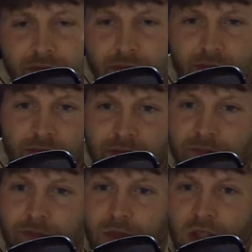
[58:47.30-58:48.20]
You
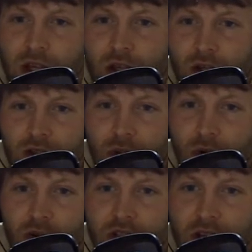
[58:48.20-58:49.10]
can see
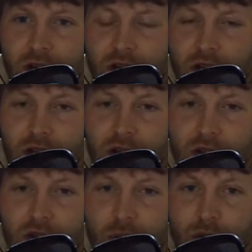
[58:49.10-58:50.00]
Marvis Harrison in the
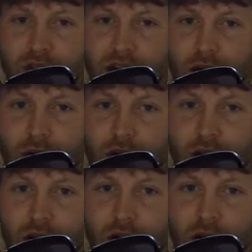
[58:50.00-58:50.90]
triple stack right
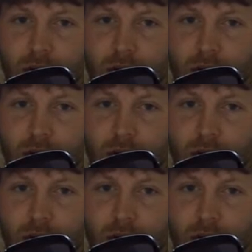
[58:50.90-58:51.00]
here.